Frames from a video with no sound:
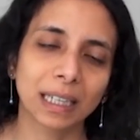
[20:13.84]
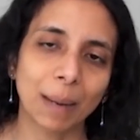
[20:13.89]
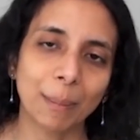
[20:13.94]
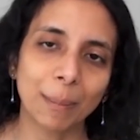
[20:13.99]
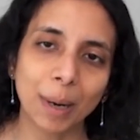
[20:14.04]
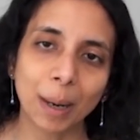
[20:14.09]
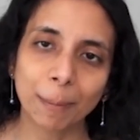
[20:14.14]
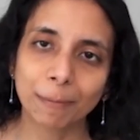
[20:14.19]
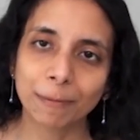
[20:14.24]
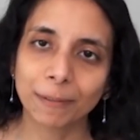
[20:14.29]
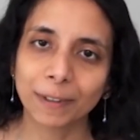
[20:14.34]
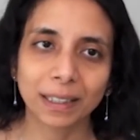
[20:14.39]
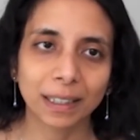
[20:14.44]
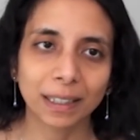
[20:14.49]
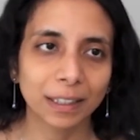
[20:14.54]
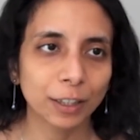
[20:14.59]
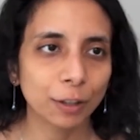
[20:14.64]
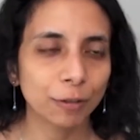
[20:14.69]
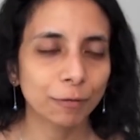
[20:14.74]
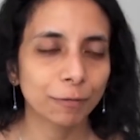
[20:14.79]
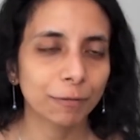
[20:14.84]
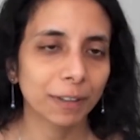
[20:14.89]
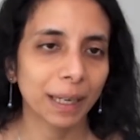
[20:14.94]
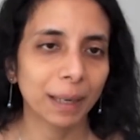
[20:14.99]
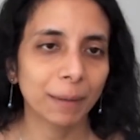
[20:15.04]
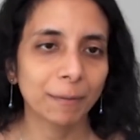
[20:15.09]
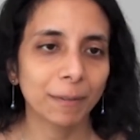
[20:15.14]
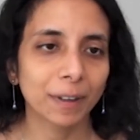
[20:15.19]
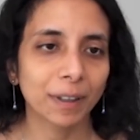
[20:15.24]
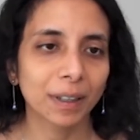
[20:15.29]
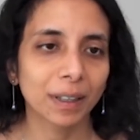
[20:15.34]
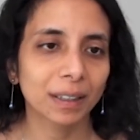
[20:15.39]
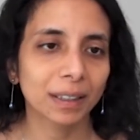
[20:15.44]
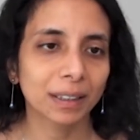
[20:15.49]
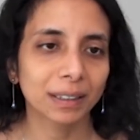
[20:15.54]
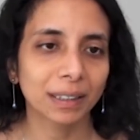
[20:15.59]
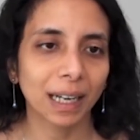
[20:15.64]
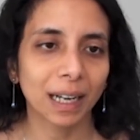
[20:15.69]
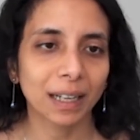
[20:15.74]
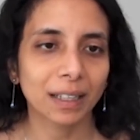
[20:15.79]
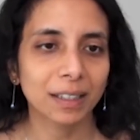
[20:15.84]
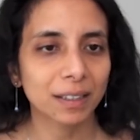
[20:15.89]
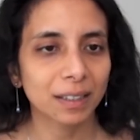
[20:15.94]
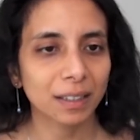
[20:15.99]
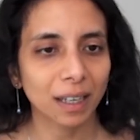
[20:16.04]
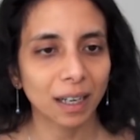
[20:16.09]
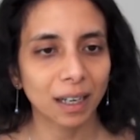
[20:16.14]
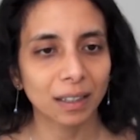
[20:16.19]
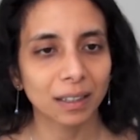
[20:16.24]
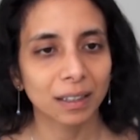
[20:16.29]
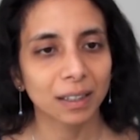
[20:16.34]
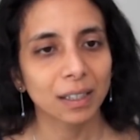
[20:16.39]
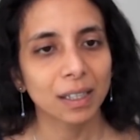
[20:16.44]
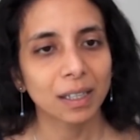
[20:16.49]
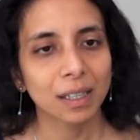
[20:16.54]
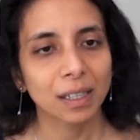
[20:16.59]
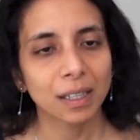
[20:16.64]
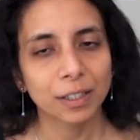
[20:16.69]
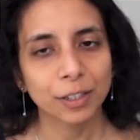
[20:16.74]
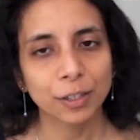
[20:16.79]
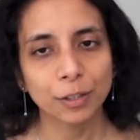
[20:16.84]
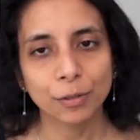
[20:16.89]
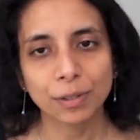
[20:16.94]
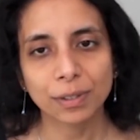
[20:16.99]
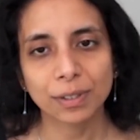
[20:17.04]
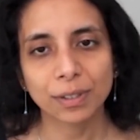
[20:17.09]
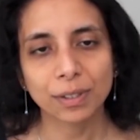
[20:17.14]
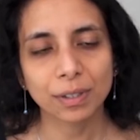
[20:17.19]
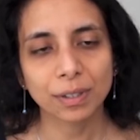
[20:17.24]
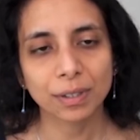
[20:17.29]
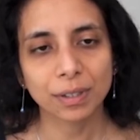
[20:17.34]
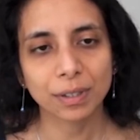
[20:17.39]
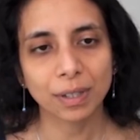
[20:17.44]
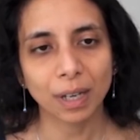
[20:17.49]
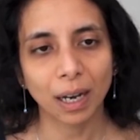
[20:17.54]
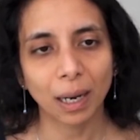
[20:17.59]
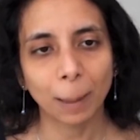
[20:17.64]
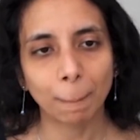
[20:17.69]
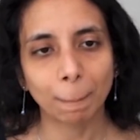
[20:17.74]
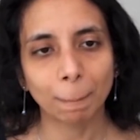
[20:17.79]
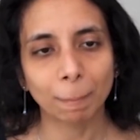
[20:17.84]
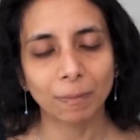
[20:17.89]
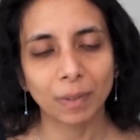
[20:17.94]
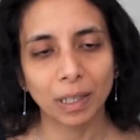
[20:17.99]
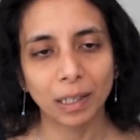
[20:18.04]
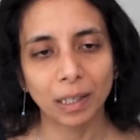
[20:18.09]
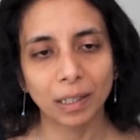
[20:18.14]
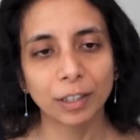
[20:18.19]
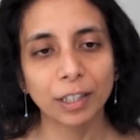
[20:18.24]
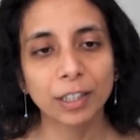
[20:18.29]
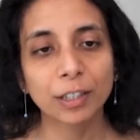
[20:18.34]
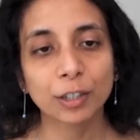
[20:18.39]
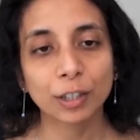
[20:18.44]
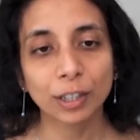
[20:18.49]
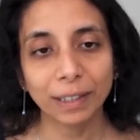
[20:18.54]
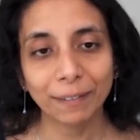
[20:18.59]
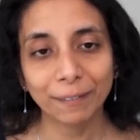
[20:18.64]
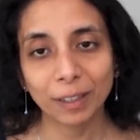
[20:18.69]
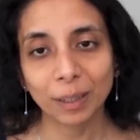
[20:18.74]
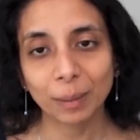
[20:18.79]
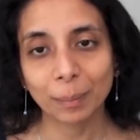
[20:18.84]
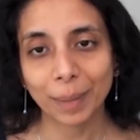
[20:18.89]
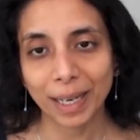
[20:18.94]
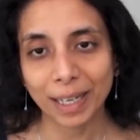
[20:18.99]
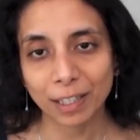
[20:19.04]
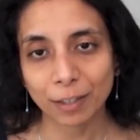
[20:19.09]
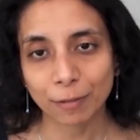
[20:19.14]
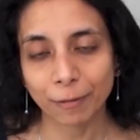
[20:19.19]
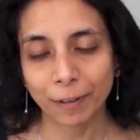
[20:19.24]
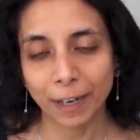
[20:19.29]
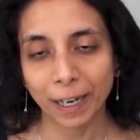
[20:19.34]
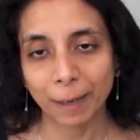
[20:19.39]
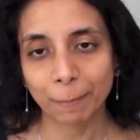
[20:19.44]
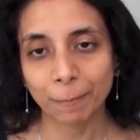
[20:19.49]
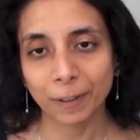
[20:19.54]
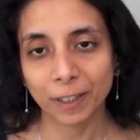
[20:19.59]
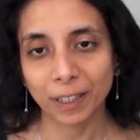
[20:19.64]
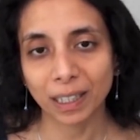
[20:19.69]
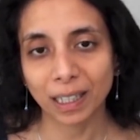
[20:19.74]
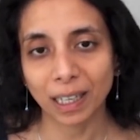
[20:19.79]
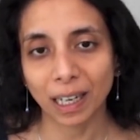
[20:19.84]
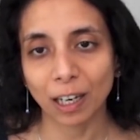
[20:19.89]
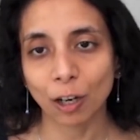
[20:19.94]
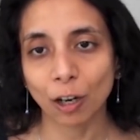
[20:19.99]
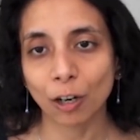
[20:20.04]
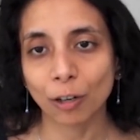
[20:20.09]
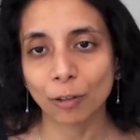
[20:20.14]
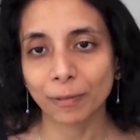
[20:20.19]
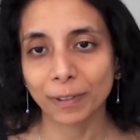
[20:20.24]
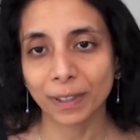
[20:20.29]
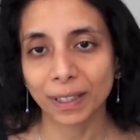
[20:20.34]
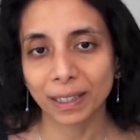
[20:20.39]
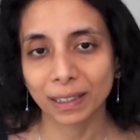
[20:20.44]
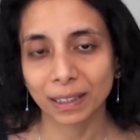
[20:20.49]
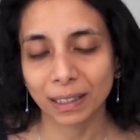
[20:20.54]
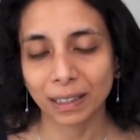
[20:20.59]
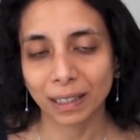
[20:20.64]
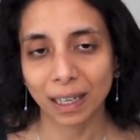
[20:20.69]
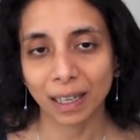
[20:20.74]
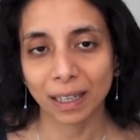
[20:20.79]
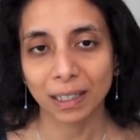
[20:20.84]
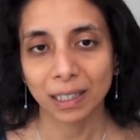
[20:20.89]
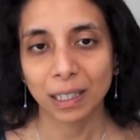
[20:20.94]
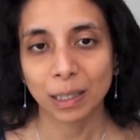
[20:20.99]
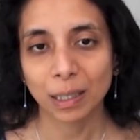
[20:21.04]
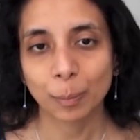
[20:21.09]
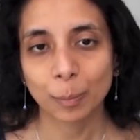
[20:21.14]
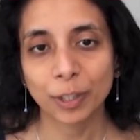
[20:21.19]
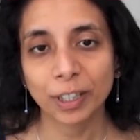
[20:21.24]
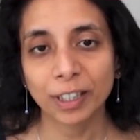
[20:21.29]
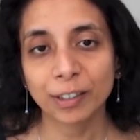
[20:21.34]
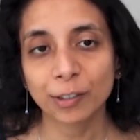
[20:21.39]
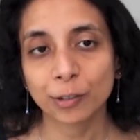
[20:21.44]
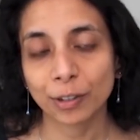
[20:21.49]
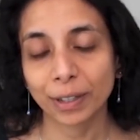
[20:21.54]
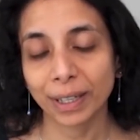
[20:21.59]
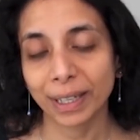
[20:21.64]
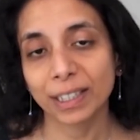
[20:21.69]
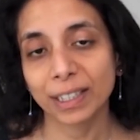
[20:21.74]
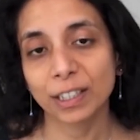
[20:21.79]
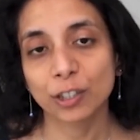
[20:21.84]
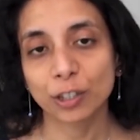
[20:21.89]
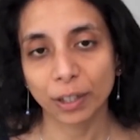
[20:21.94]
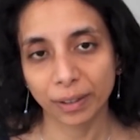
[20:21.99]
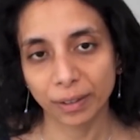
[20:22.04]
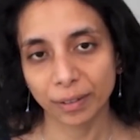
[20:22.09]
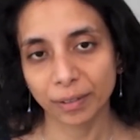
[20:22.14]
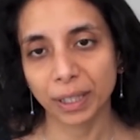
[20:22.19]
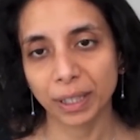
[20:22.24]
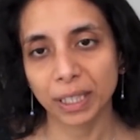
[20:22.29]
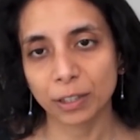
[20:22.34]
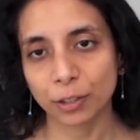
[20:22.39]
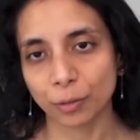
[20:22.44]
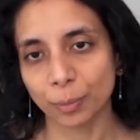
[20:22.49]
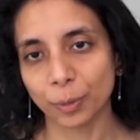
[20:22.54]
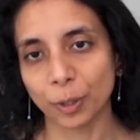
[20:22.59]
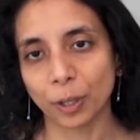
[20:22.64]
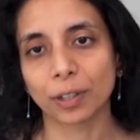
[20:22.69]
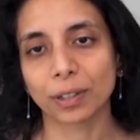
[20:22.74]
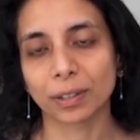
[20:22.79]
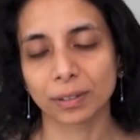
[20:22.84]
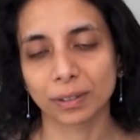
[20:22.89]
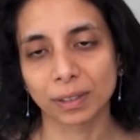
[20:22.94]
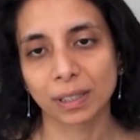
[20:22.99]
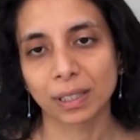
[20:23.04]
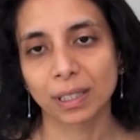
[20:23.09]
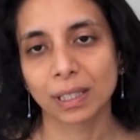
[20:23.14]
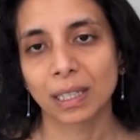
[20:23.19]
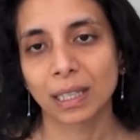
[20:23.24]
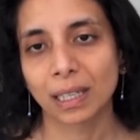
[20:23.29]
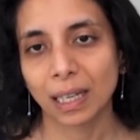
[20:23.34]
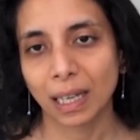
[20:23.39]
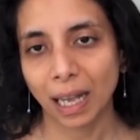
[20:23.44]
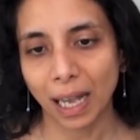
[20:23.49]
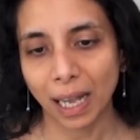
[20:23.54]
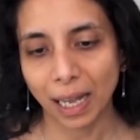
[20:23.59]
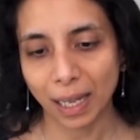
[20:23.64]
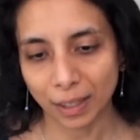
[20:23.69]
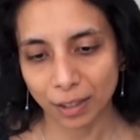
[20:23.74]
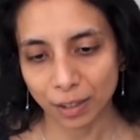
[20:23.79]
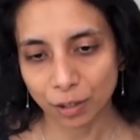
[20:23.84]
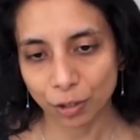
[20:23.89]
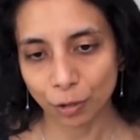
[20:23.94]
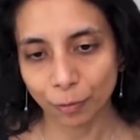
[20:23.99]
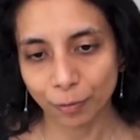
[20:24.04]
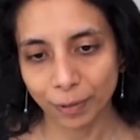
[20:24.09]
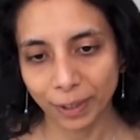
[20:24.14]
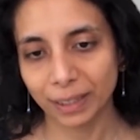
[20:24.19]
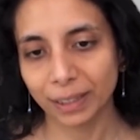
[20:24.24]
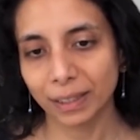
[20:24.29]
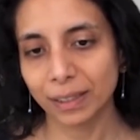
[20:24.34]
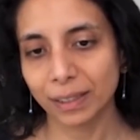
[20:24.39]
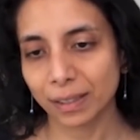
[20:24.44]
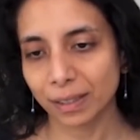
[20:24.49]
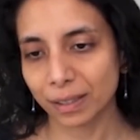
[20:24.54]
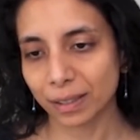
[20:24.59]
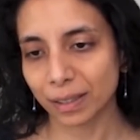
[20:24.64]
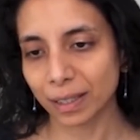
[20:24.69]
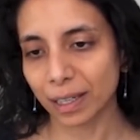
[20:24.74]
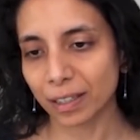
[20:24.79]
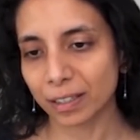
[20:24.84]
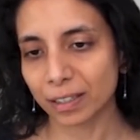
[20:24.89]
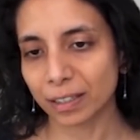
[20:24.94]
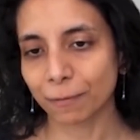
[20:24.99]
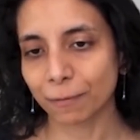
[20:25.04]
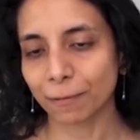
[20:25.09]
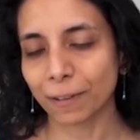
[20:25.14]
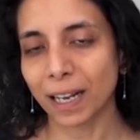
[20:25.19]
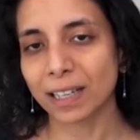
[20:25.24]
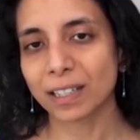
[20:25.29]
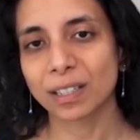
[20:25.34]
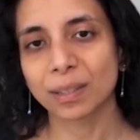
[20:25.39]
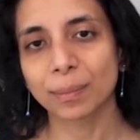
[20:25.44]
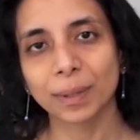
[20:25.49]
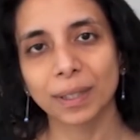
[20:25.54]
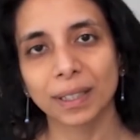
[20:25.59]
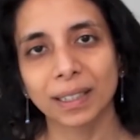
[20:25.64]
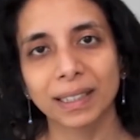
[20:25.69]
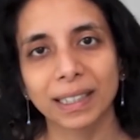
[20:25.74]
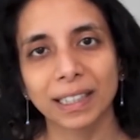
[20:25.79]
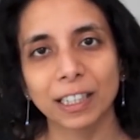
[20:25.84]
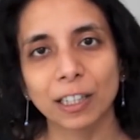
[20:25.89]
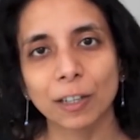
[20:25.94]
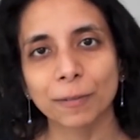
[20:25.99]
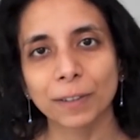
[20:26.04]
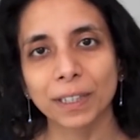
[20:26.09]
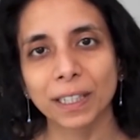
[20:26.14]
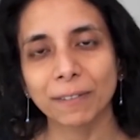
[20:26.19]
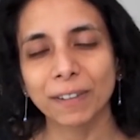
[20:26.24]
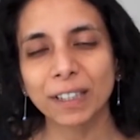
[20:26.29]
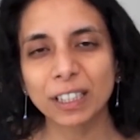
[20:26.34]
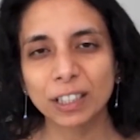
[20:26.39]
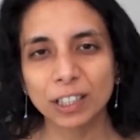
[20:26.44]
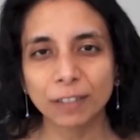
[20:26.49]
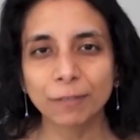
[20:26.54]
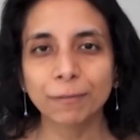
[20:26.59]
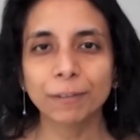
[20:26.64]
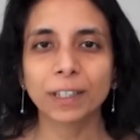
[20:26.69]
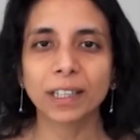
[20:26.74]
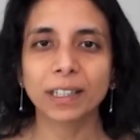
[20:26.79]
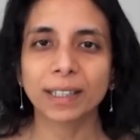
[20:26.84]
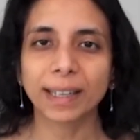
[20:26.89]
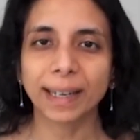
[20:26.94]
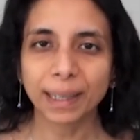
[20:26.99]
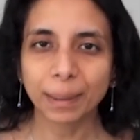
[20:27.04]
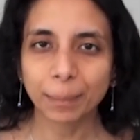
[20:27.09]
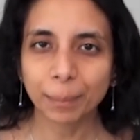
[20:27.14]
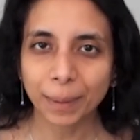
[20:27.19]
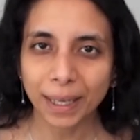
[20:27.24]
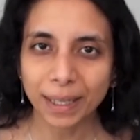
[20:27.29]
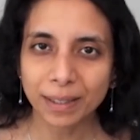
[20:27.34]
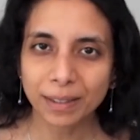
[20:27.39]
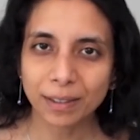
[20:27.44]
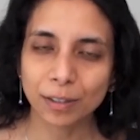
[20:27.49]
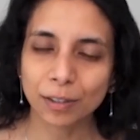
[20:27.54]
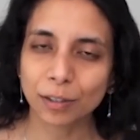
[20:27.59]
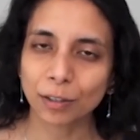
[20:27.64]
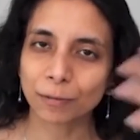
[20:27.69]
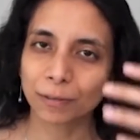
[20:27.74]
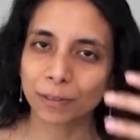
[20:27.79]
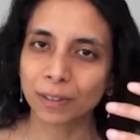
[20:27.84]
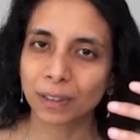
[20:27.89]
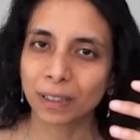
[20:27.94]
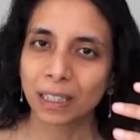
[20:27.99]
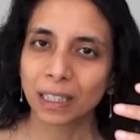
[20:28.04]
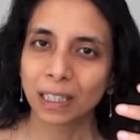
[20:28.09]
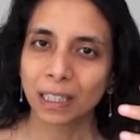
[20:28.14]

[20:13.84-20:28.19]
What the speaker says: come up with a new framework that uses retrieval-based framework along with pre-trained generative model. And so with this, there's the flexibility of giving different databases of